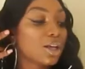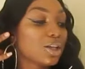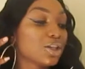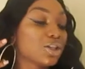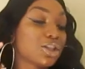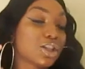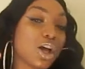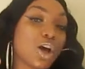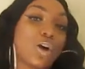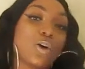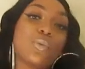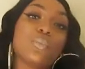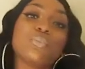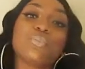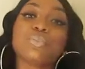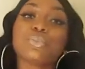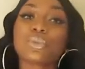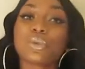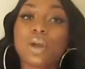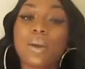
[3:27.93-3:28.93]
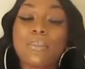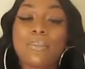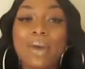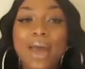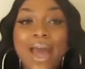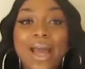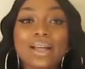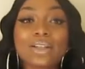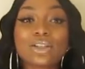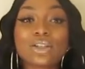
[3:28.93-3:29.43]
So
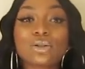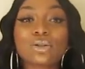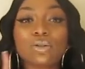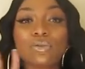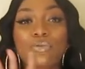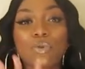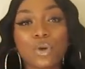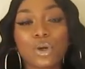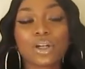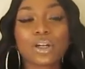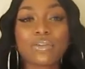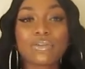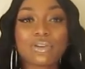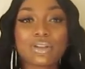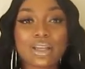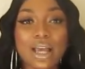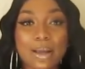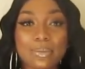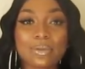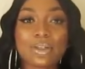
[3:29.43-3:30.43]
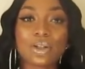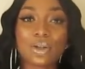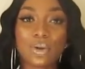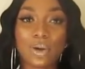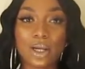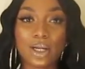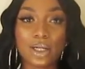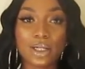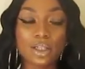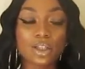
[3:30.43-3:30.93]
back to the 4 different types of
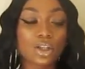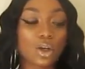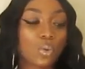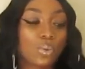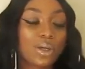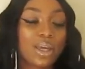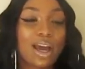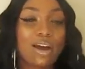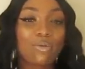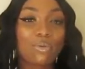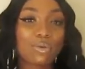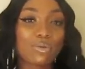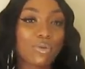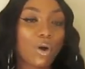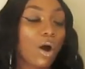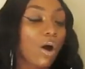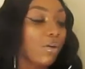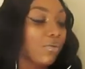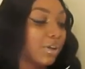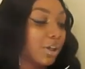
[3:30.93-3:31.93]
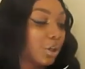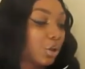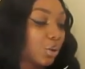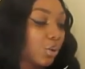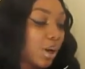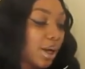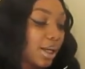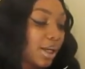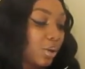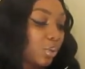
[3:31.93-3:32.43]
credit. So we have revolving
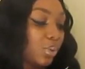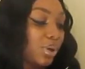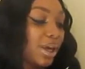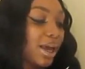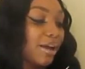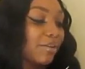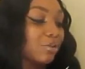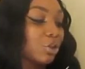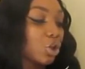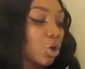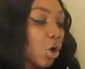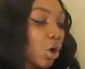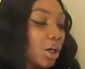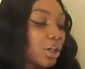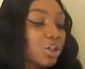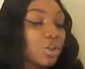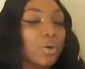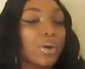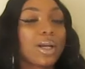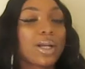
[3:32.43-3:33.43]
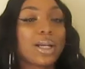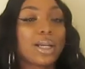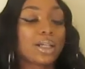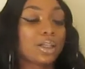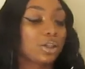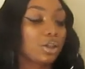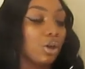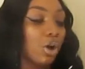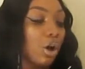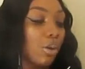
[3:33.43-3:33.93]
credit, we have charge credit,
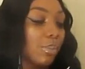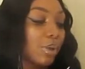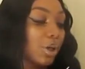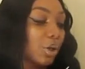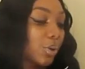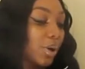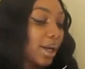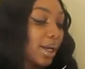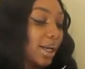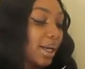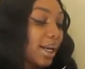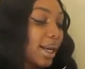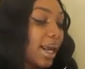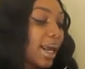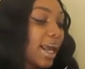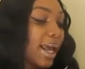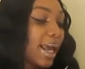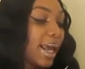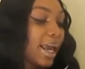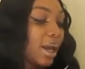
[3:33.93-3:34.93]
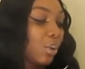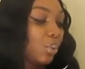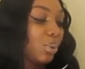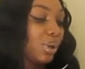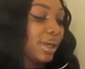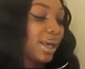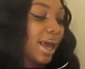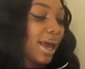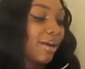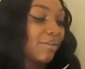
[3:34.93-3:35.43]
installment credit, and
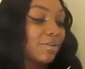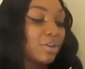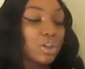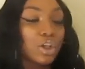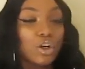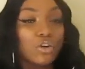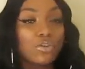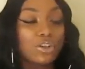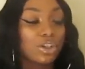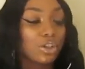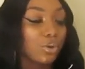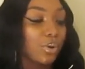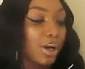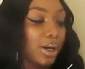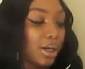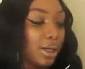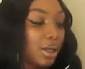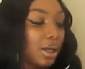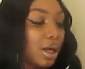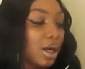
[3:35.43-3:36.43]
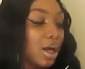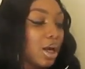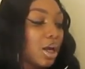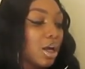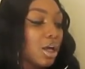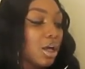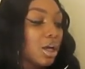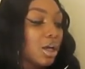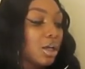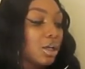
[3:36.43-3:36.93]
we have service credit.
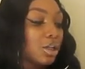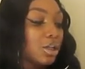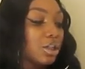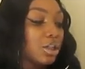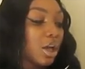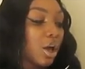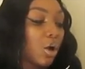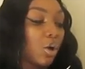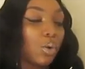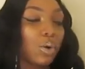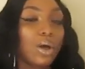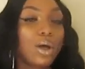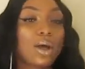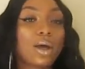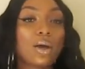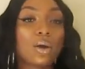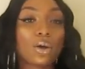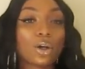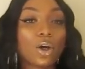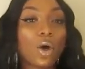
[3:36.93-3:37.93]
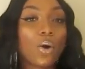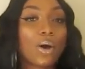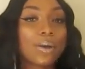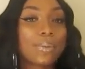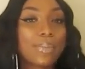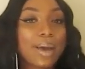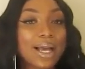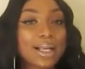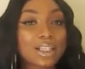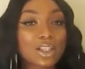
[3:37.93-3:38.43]
So going
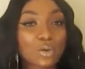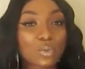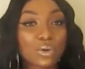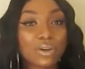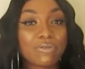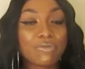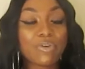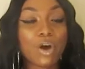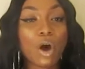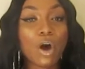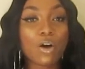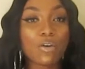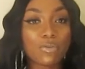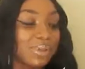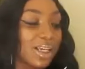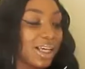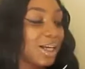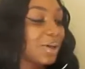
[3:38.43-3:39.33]
back to revolving